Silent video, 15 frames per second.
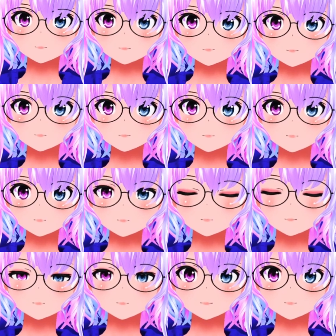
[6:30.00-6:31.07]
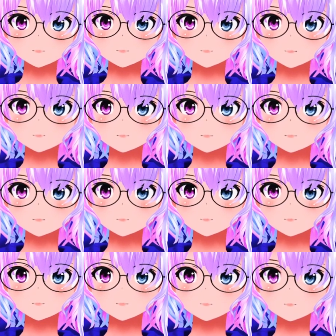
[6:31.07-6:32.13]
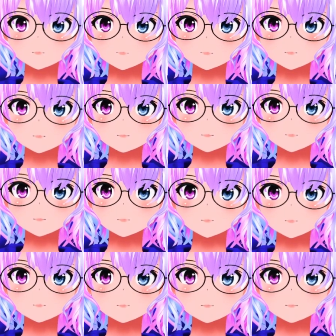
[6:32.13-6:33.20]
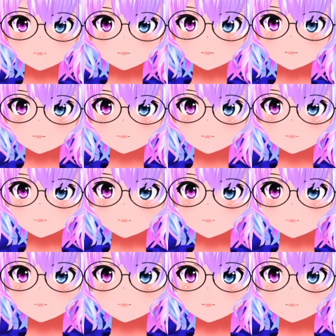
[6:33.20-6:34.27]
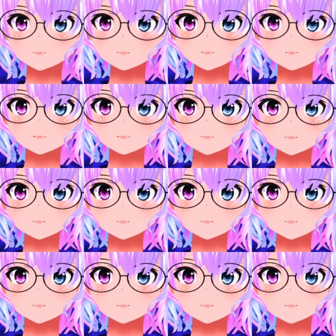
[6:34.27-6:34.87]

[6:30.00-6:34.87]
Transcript: No one is speaking in this clip.